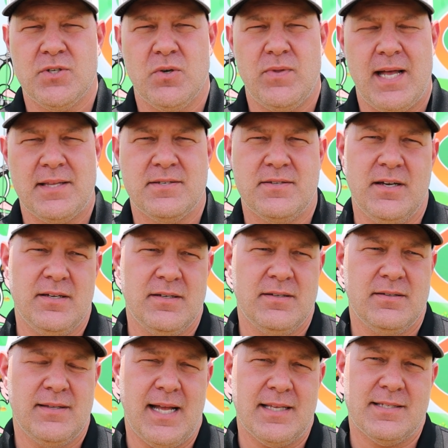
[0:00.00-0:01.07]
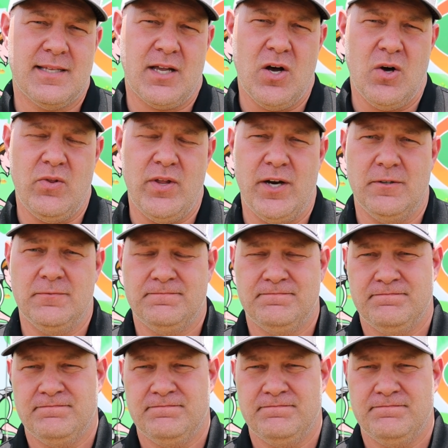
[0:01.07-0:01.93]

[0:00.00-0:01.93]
So that's the goal there.